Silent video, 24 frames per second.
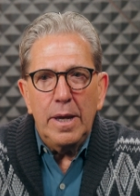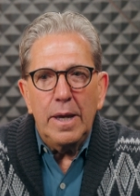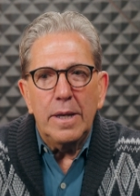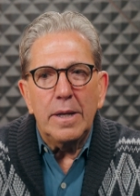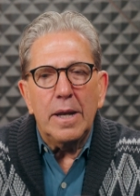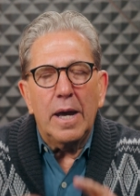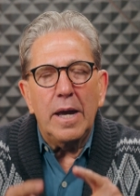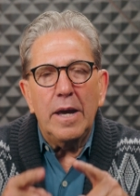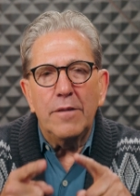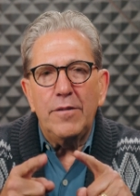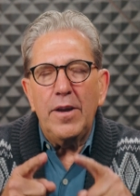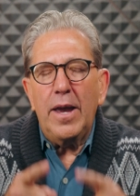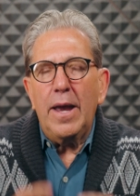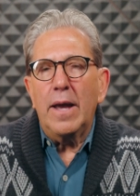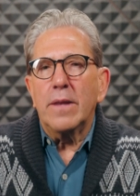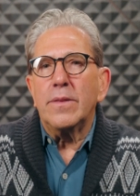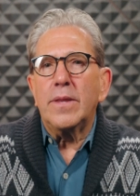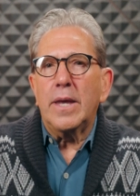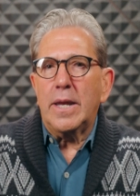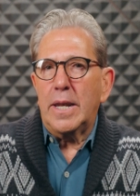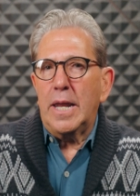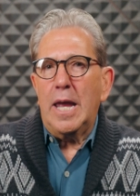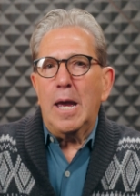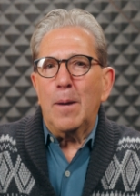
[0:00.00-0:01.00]
And I have had
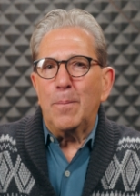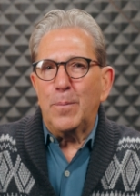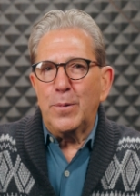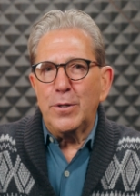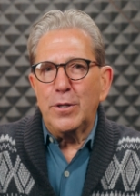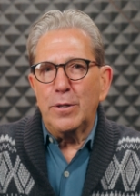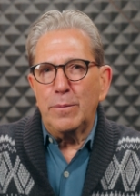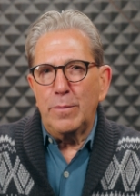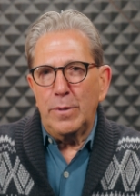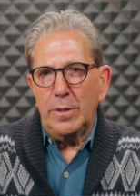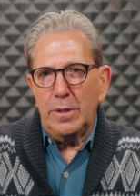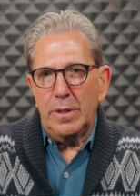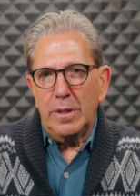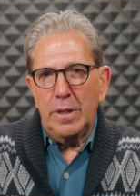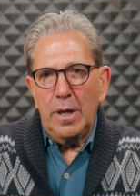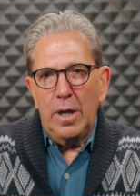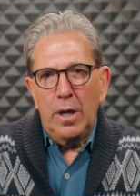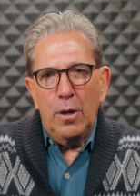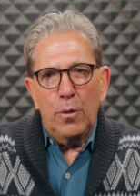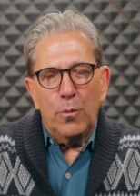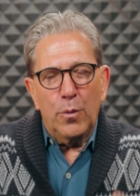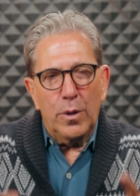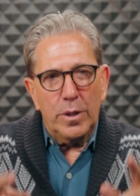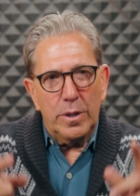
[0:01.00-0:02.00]
that happen to me
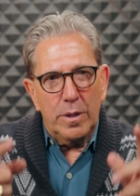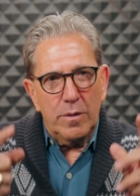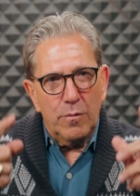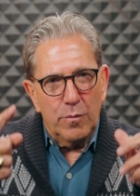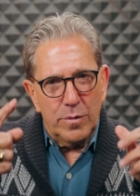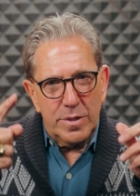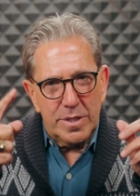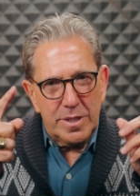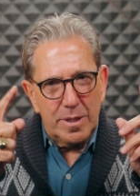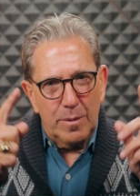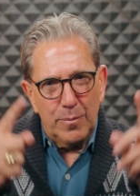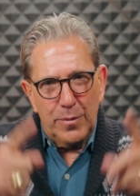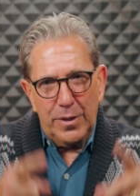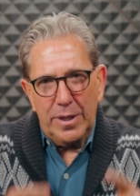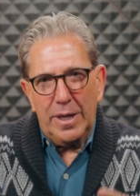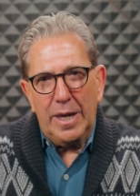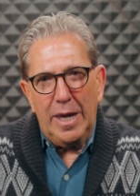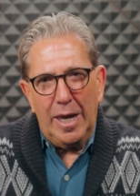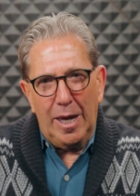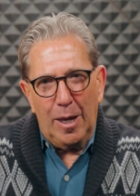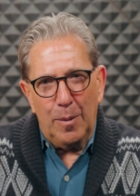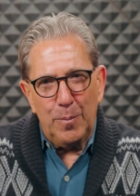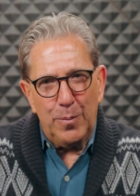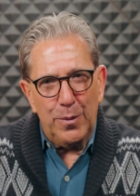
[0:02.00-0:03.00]
when, when something
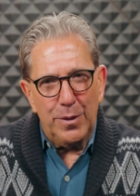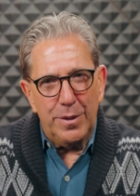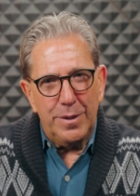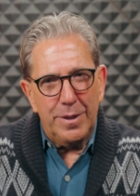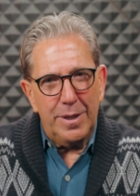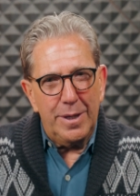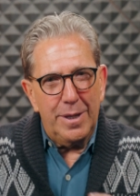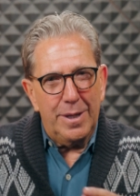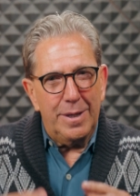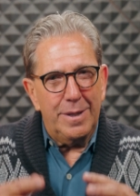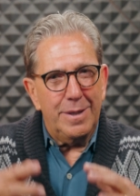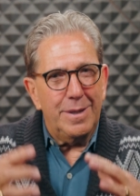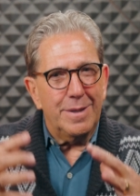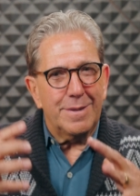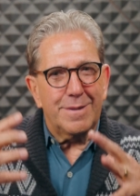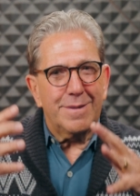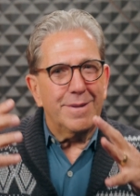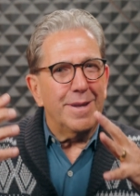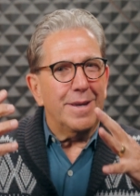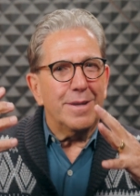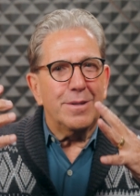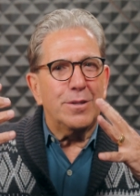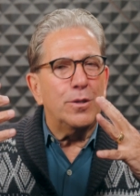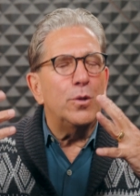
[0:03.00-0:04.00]
happened and
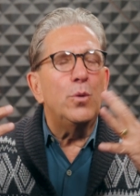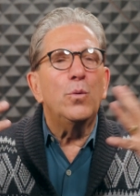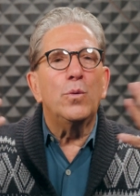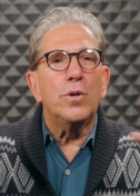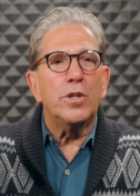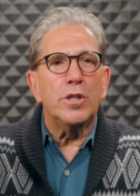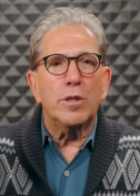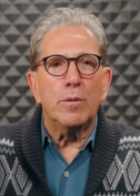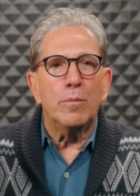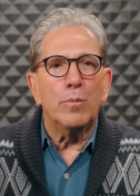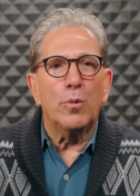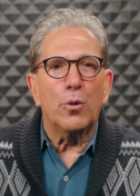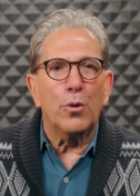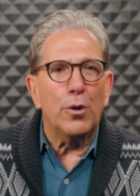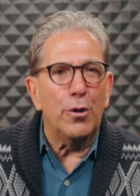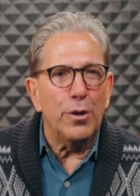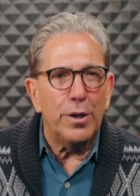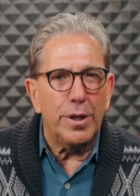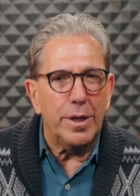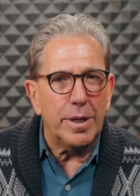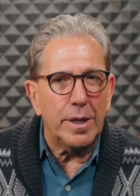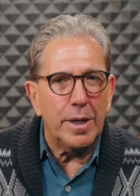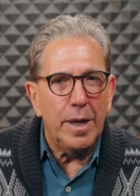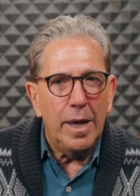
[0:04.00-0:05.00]
it's like two in the
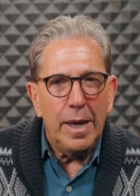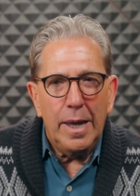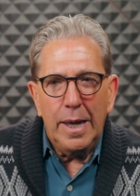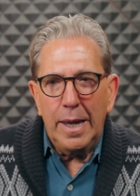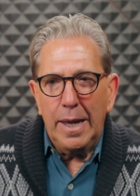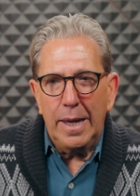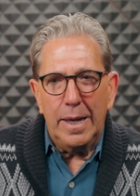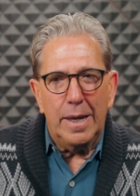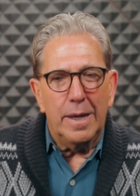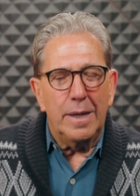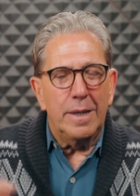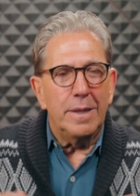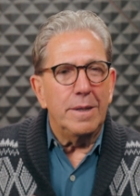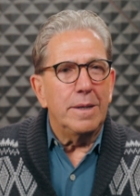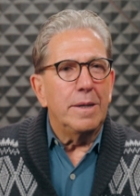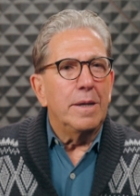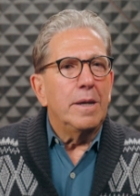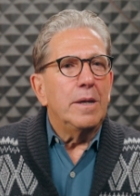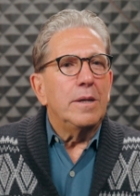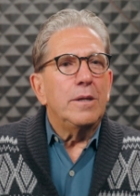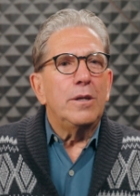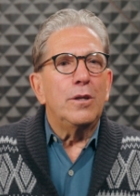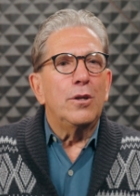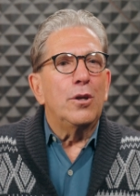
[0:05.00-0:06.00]
morning and,
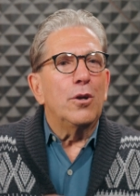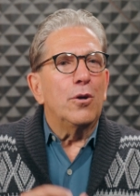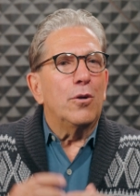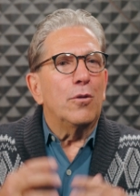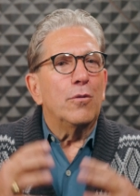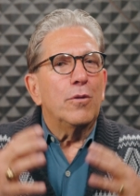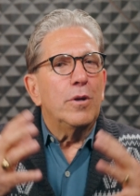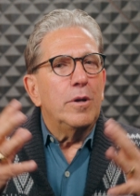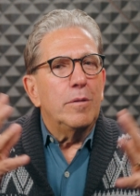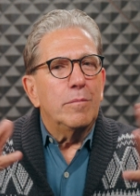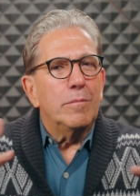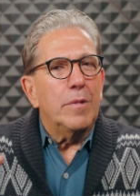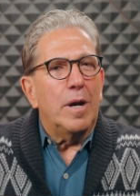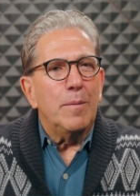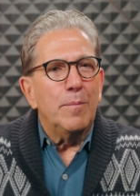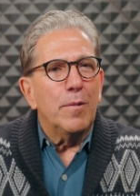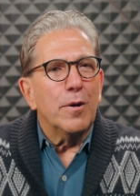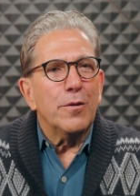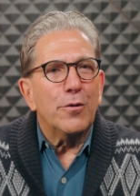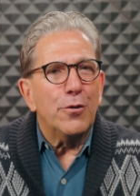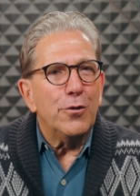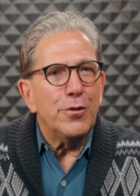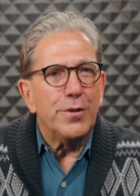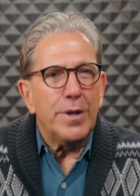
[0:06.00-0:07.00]
you know, my
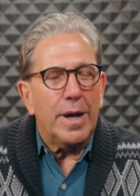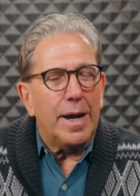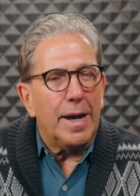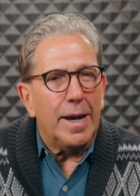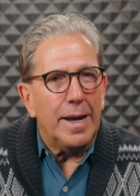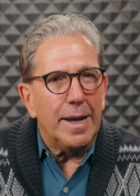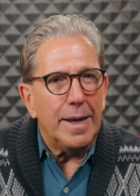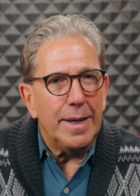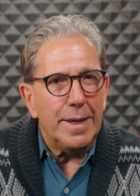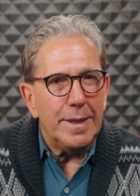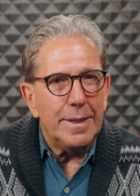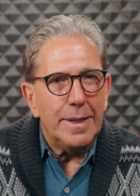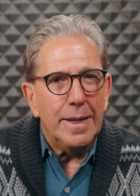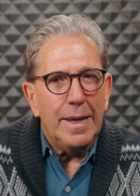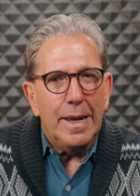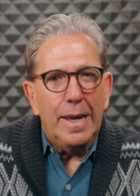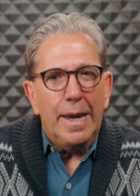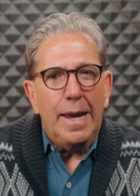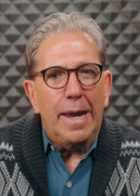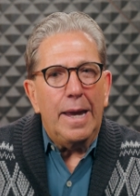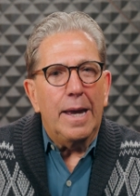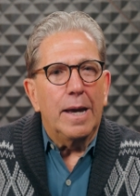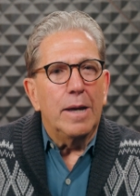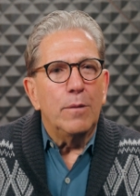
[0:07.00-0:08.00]
mother died
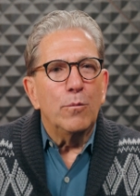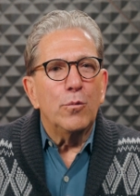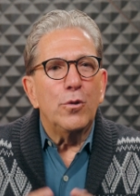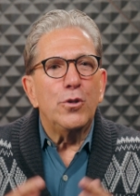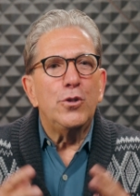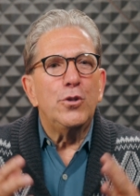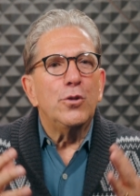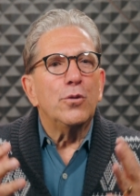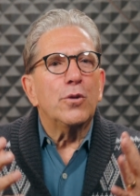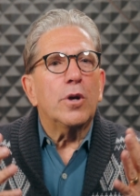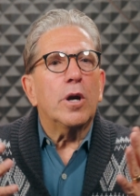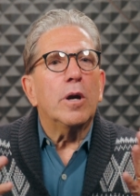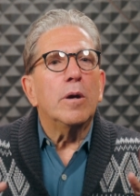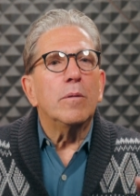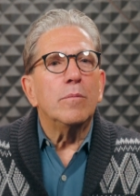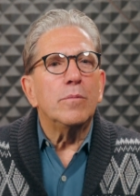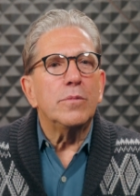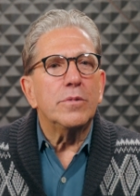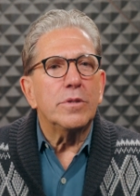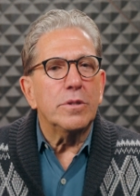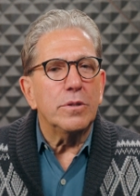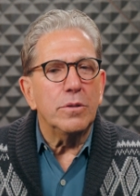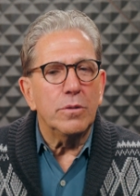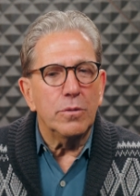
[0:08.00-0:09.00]
and would you
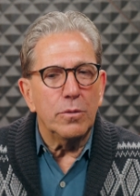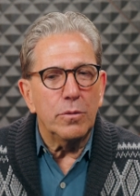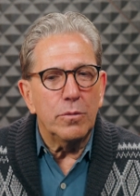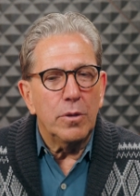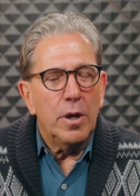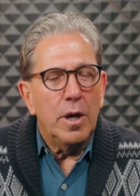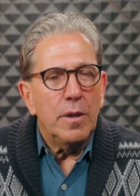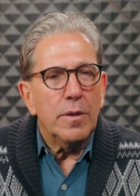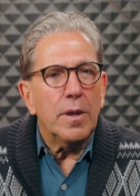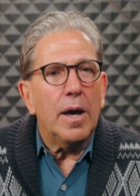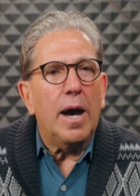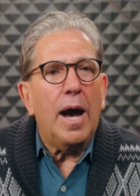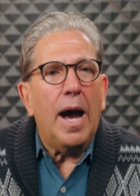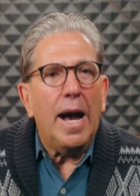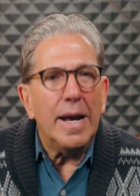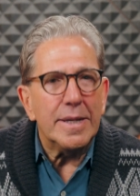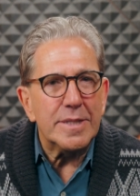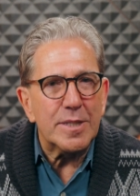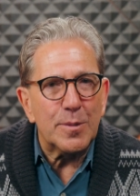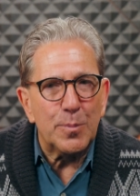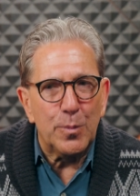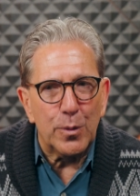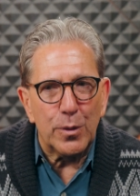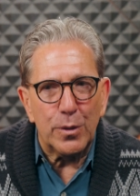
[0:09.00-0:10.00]
come to the
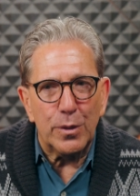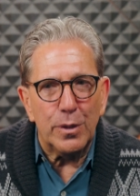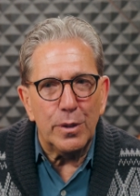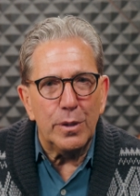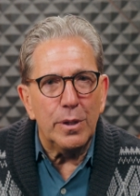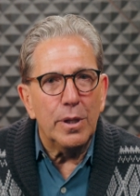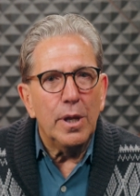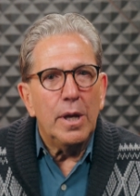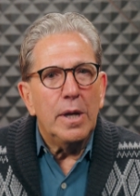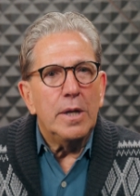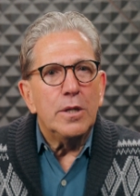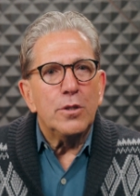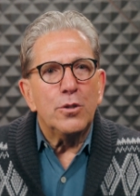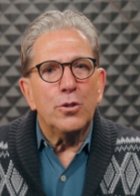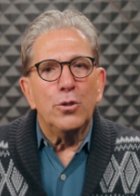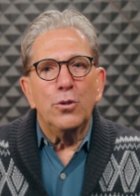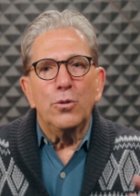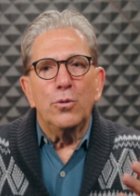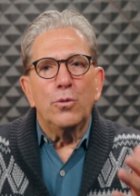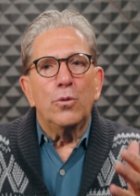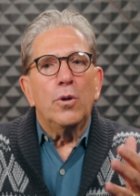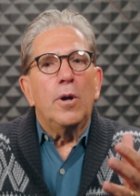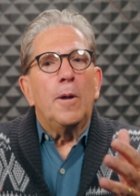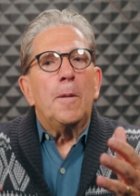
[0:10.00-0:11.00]
hospital
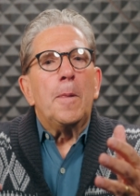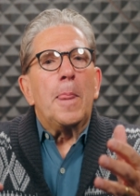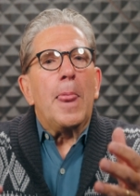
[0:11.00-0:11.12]
to,